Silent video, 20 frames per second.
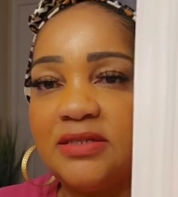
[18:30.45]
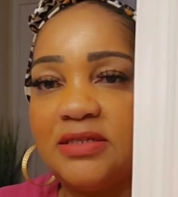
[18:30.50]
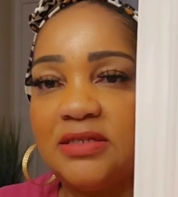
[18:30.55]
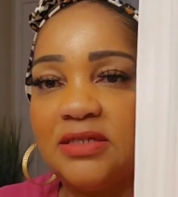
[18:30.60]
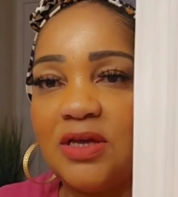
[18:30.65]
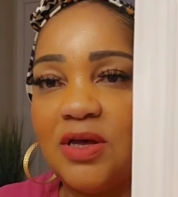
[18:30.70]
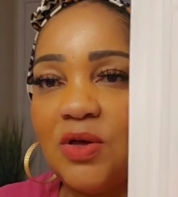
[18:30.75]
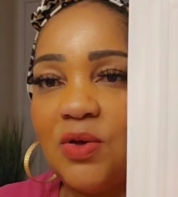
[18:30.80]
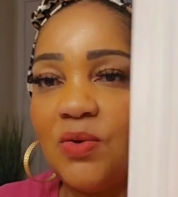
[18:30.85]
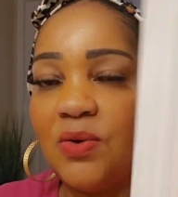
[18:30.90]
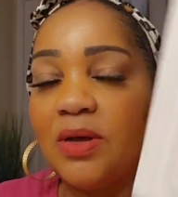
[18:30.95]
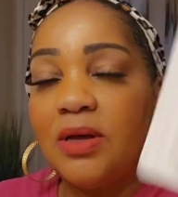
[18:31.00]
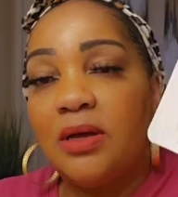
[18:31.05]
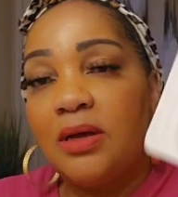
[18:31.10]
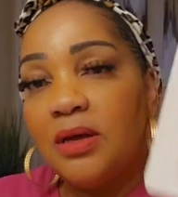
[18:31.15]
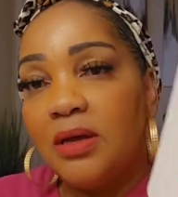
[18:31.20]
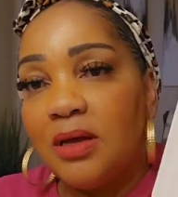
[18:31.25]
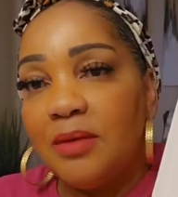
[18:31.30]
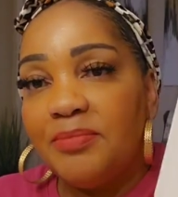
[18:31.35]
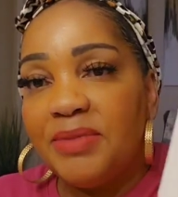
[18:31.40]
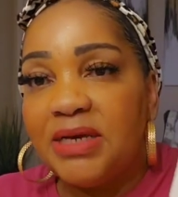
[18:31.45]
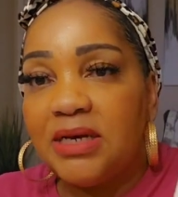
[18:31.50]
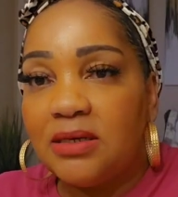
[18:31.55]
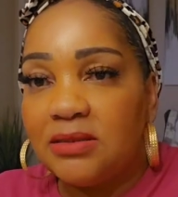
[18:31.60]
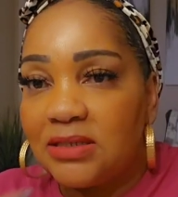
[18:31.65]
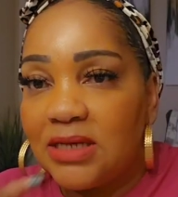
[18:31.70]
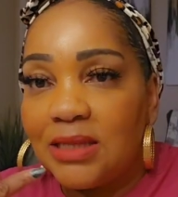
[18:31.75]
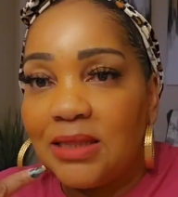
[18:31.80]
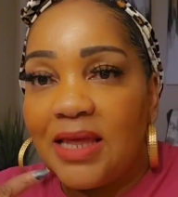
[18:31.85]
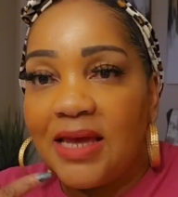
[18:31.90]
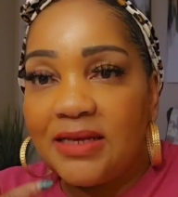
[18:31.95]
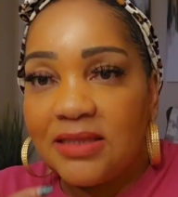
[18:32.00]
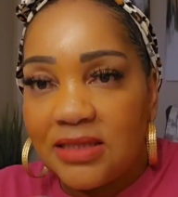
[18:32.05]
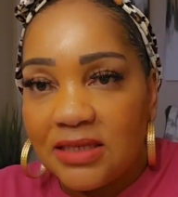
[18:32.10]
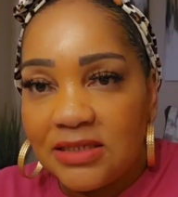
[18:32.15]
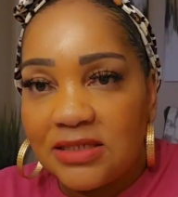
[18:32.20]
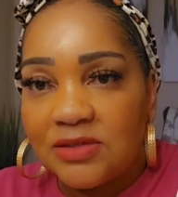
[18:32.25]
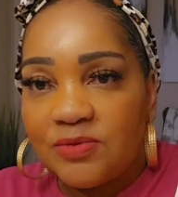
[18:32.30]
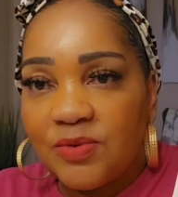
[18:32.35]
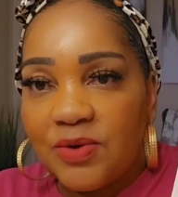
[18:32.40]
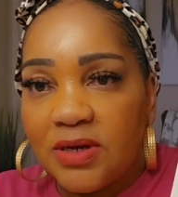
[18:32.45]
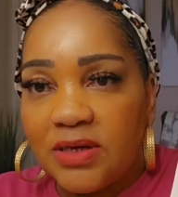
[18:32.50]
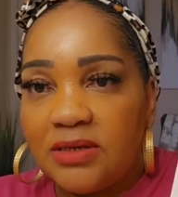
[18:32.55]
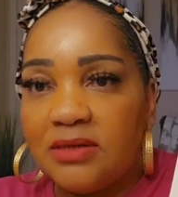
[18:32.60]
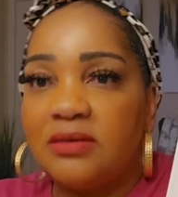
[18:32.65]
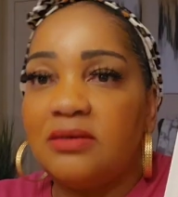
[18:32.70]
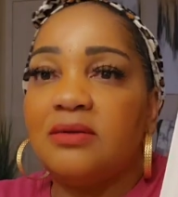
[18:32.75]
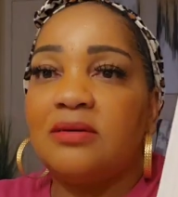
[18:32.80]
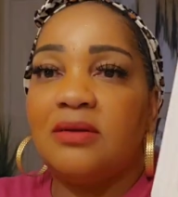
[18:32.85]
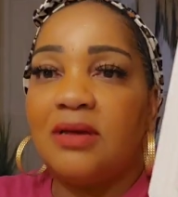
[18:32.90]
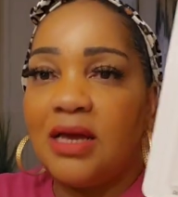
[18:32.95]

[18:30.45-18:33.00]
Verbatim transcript: So, because I like this one,